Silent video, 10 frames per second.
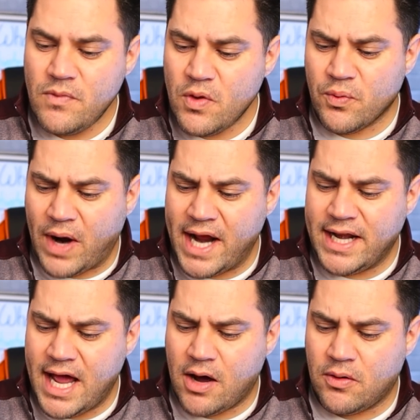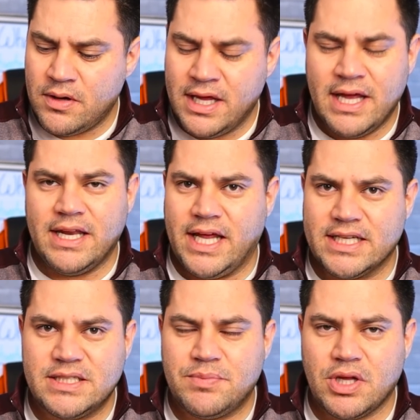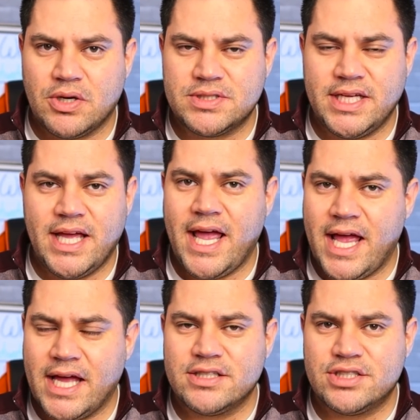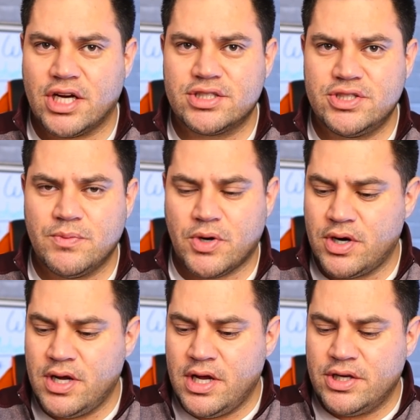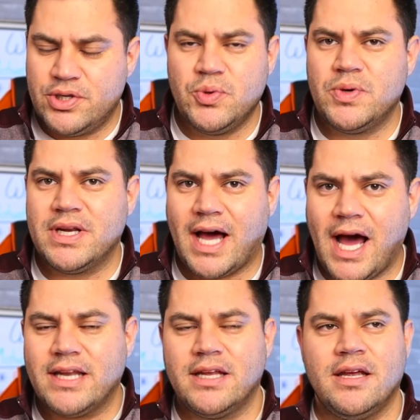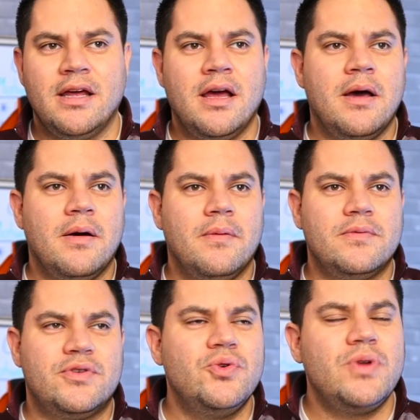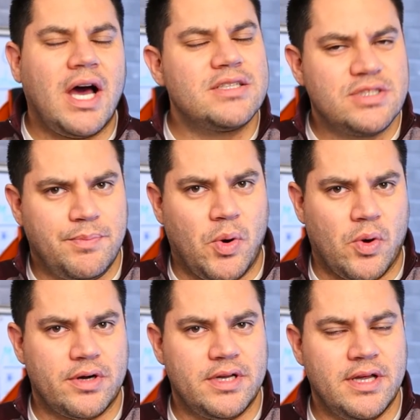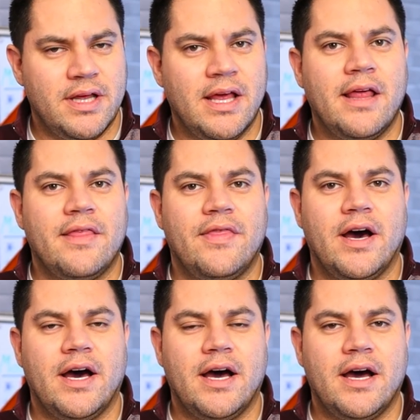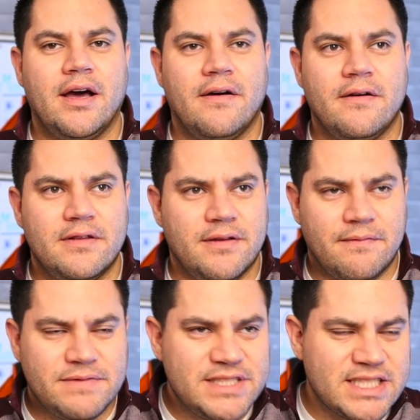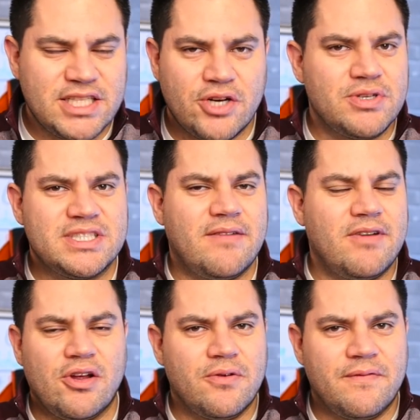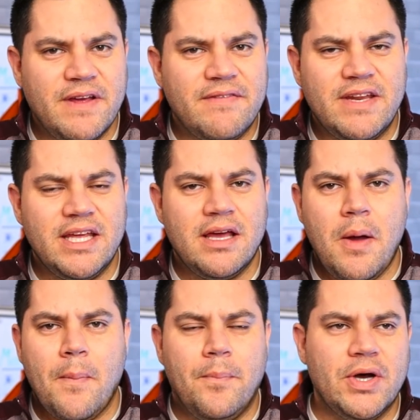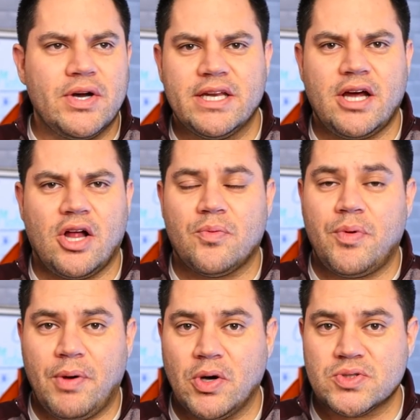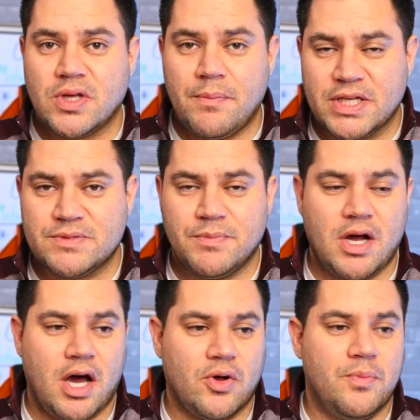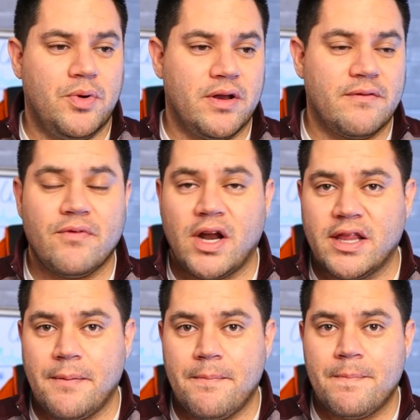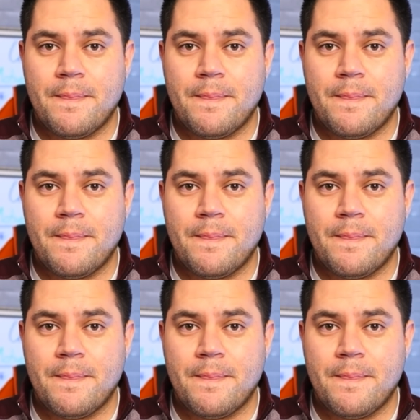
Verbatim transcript: Right now, Nancy Pelosi and Chuck Schumer do not do not support the the 600 to 750 billion dollar proposal that Mitch McConnell put in front of them.